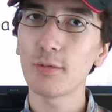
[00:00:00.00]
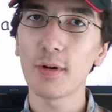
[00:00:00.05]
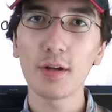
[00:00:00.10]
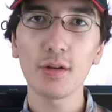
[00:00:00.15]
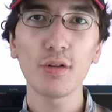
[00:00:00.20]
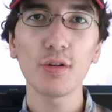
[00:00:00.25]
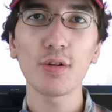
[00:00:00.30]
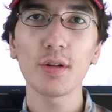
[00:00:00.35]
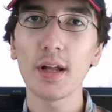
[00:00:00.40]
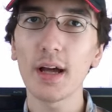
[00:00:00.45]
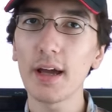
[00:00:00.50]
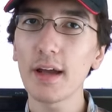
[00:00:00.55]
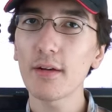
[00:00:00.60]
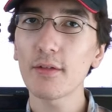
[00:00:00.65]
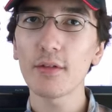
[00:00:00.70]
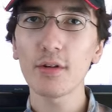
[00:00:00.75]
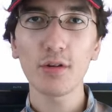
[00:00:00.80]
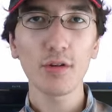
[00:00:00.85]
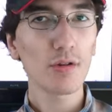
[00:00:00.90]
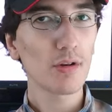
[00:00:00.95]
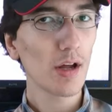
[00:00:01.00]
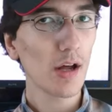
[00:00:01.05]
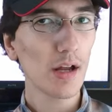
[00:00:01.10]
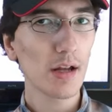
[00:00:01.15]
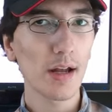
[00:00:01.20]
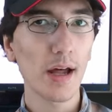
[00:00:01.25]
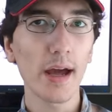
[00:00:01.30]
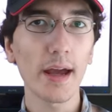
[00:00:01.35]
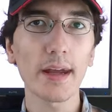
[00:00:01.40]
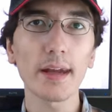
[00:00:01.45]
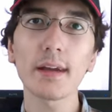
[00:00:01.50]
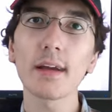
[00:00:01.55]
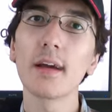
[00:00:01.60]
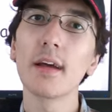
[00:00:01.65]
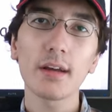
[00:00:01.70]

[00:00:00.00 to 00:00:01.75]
What do you like, what do you not like?